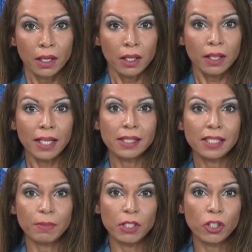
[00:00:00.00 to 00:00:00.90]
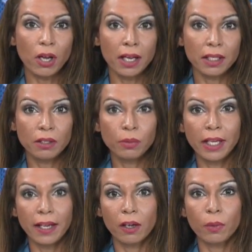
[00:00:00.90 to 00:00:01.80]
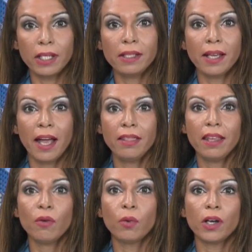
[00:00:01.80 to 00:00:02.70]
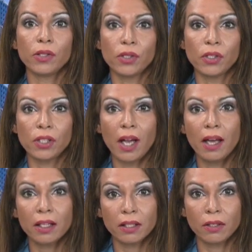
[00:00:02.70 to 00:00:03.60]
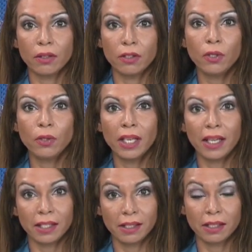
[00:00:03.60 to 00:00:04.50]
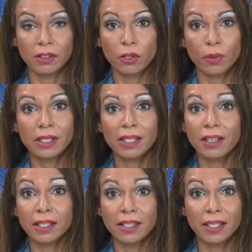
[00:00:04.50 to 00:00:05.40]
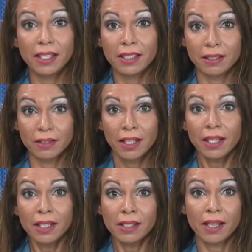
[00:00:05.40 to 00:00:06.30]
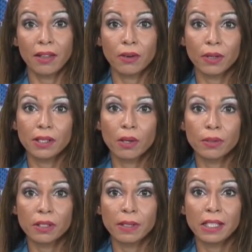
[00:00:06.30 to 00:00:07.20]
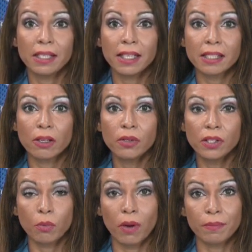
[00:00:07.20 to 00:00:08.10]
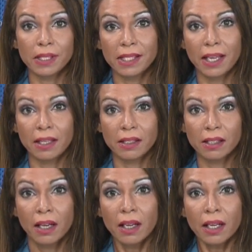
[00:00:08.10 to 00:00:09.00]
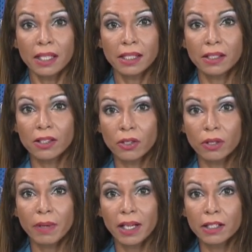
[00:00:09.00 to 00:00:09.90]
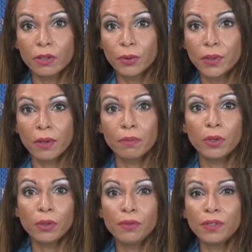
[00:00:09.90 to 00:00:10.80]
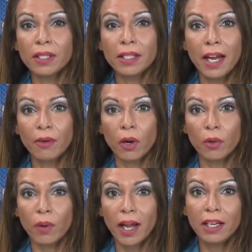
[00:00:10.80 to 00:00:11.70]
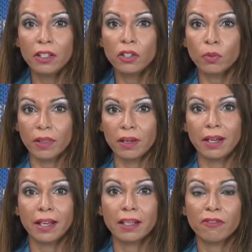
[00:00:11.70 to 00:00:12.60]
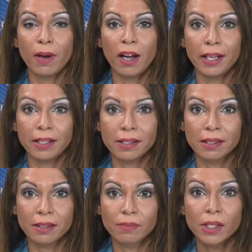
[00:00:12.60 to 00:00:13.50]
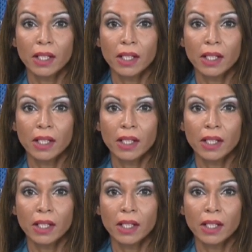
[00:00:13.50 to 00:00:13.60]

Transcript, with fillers: They slipped in China, where equities had their worst start to the new year since 2019. South Korea's Kospi index lost 1%. Indian stock markets also moved in a narrow range with a negative bias.